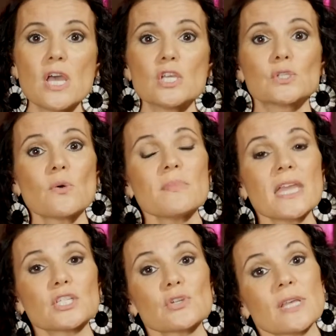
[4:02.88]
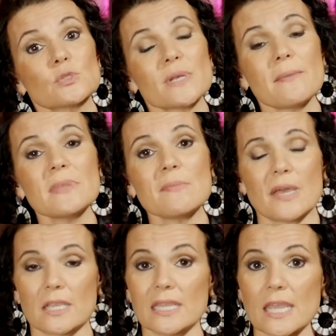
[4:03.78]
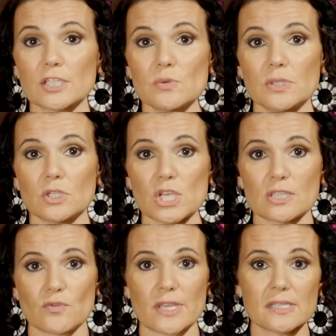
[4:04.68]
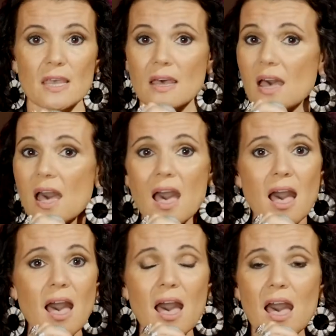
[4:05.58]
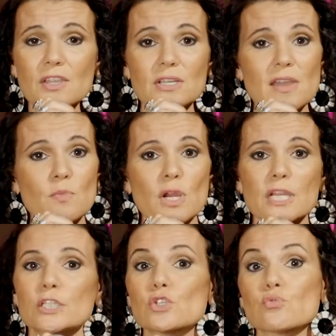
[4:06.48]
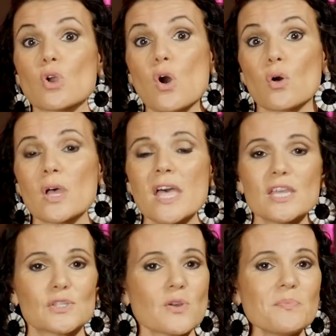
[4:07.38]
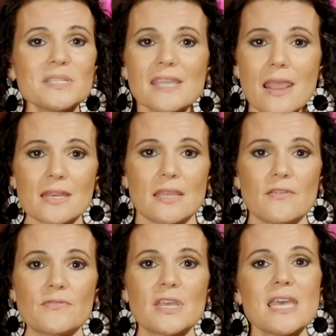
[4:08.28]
so make sure, that's what I mean by connecting with your chest voice. You're gonna have more control. So don't be tentative.